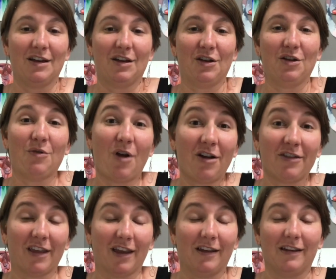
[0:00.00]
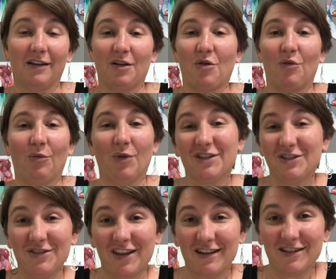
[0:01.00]
Who are they? What do
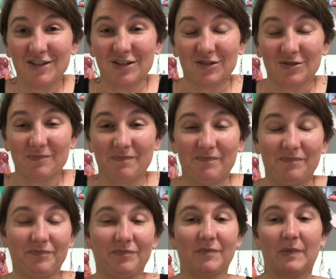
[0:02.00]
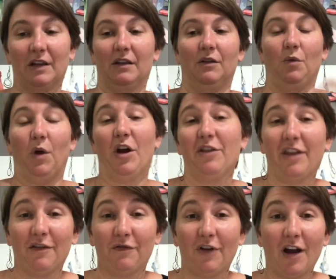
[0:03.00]
they do? Where are
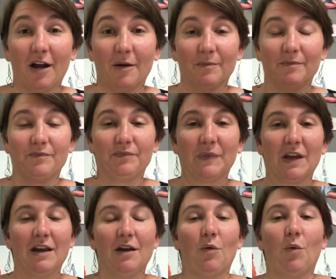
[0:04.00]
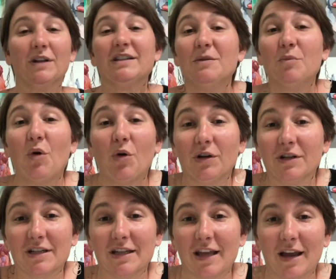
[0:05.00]
they from? What's important
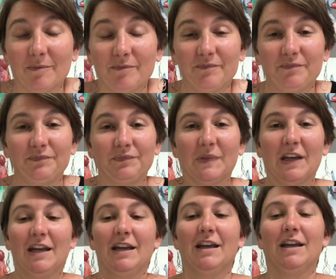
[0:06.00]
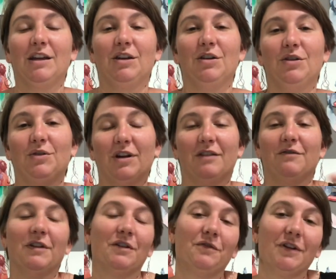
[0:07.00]
to them? You can
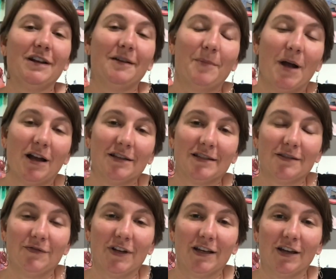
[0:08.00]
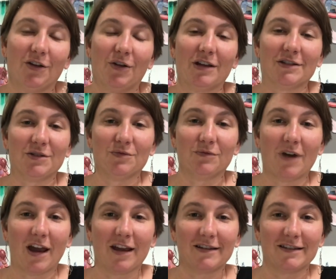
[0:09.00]
feel free to pause the video as you
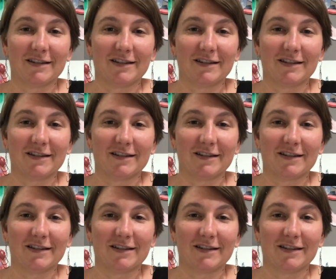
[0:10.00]
write.